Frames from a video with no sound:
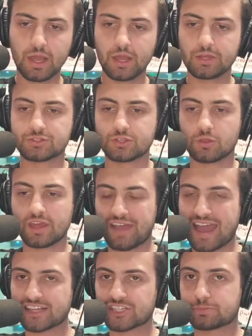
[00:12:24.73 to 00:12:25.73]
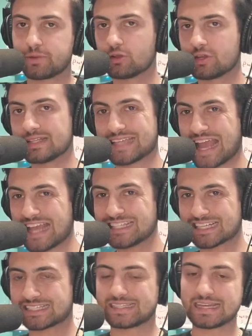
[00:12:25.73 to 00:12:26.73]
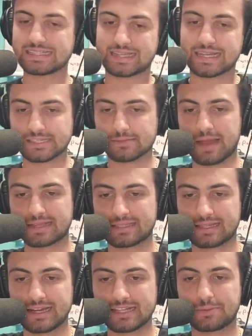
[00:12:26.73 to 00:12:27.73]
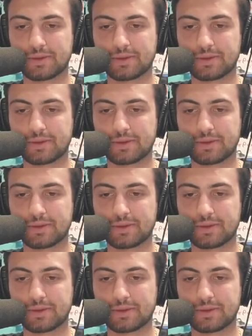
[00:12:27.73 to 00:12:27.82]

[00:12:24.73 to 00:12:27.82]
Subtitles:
So they've had experience and success against the Mastodons,